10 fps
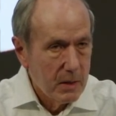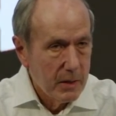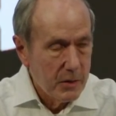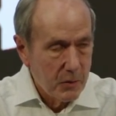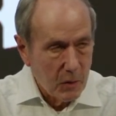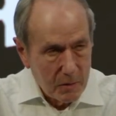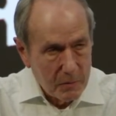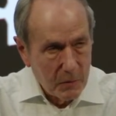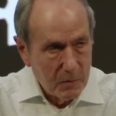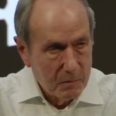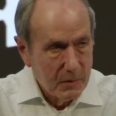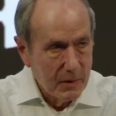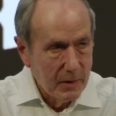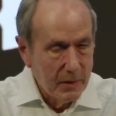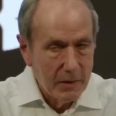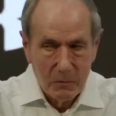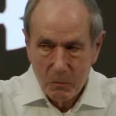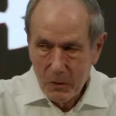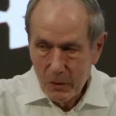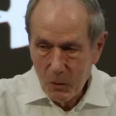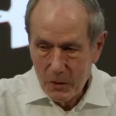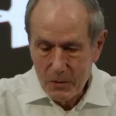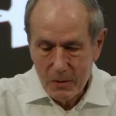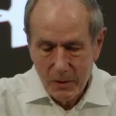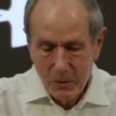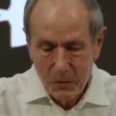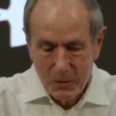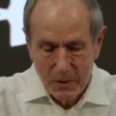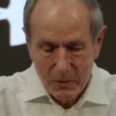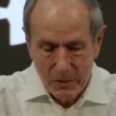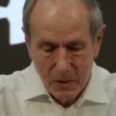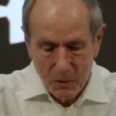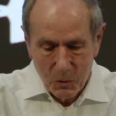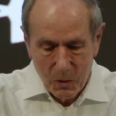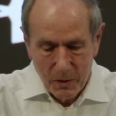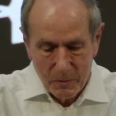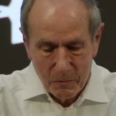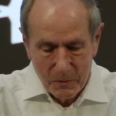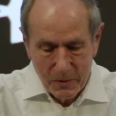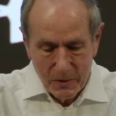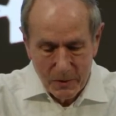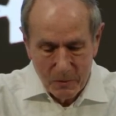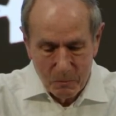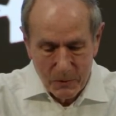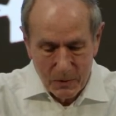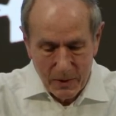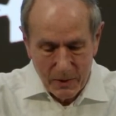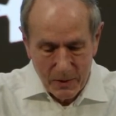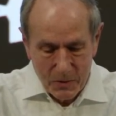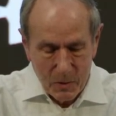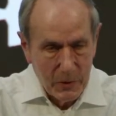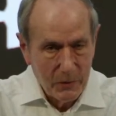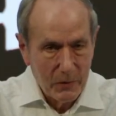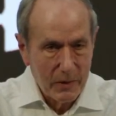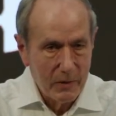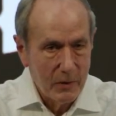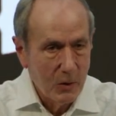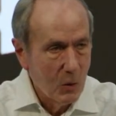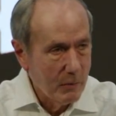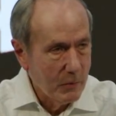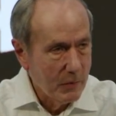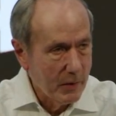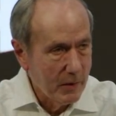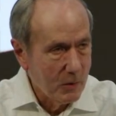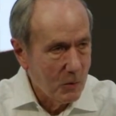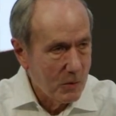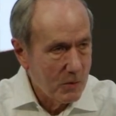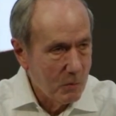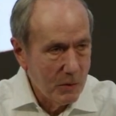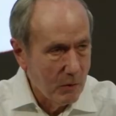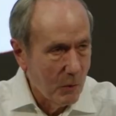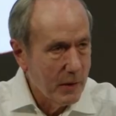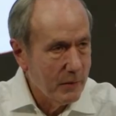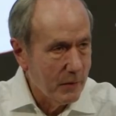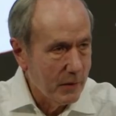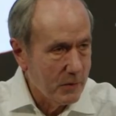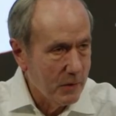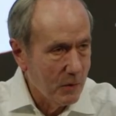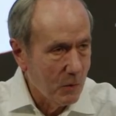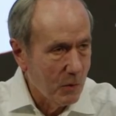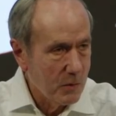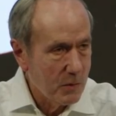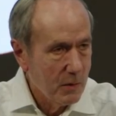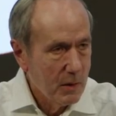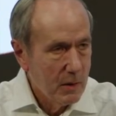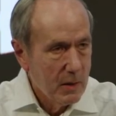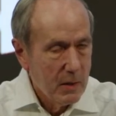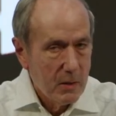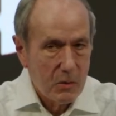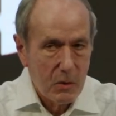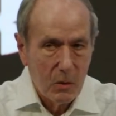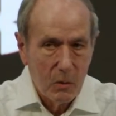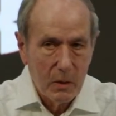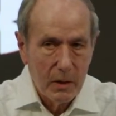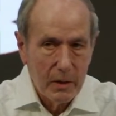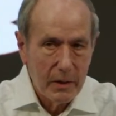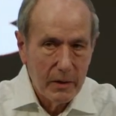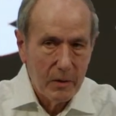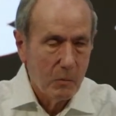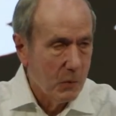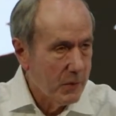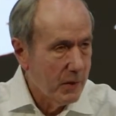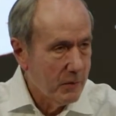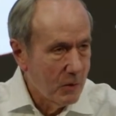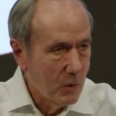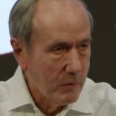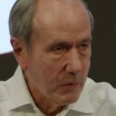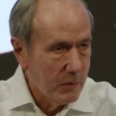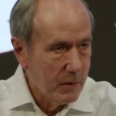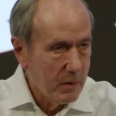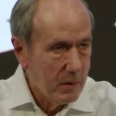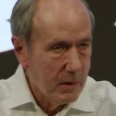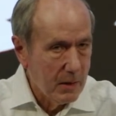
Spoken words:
He's thoughtful. He always, as a young lawyer, a lot of guys come in thinking they know everything, and of course, we don't know anything as young lawyers. So, and he didn't pretend to know everything.